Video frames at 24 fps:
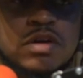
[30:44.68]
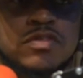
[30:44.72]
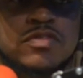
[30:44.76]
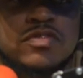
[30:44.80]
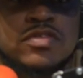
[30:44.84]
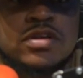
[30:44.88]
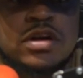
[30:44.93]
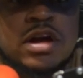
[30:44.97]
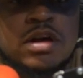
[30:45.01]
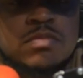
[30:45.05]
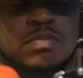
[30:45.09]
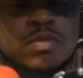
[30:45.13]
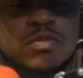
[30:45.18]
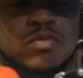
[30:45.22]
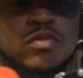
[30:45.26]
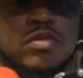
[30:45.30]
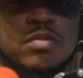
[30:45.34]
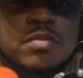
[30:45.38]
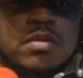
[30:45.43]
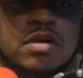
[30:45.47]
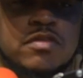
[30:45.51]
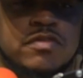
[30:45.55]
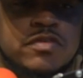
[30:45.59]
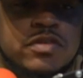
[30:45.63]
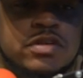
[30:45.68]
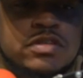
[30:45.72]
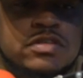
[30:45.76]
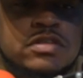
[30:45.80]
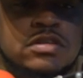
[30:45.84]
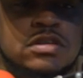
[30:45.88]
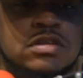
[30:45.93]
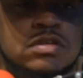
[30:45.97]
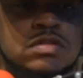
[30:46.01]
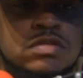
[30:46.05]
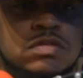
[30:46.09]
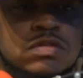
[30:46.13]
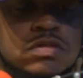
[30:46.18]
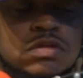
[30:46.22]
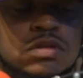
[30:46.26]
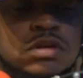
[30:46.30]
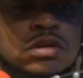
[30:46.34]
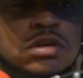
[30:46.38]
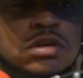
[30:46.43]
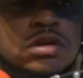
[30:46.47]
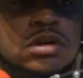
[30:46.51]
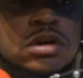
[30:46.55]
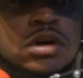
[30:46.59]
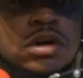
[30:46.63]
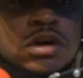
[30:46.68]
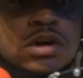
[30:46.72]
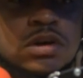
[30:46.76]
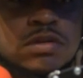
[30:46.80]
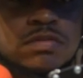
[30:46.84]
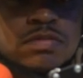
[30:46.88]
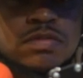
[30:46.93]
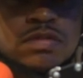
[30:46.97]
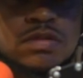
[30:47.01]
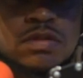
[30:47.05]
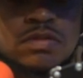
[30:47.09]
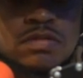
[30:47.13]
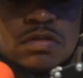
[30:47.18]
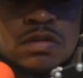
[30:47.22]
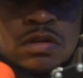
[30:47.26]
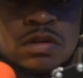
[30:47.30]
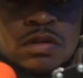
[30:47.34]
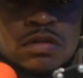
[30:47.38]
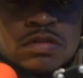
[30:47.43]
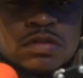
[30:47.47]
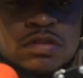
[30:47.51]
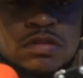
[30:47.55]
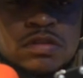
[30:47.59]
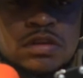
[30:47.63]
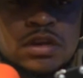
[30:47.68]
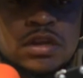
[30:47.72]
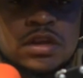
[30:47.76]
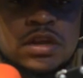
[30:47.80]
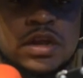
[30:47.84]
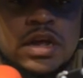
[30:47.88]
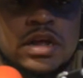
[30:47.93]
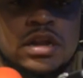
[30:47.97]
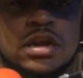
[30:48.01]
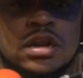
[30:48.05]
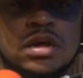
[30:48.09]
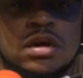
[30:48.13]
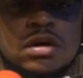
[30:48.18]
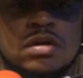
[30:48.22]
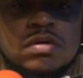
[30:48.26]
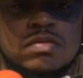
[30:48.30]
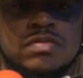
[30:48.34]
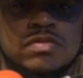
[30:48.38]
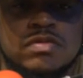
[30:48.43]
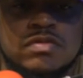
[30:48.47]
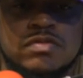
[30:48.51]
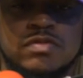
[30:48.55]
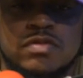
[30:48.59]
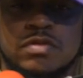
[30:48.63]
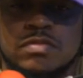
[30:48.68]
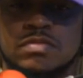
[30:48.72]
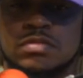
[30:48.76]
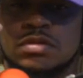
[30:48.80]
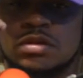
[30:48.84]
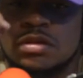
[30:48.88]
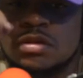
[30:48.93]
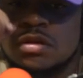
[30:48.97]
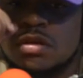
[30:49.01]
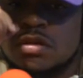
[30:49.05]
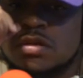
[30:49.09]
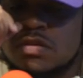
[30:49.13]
I performed my first single. So just getting that love from the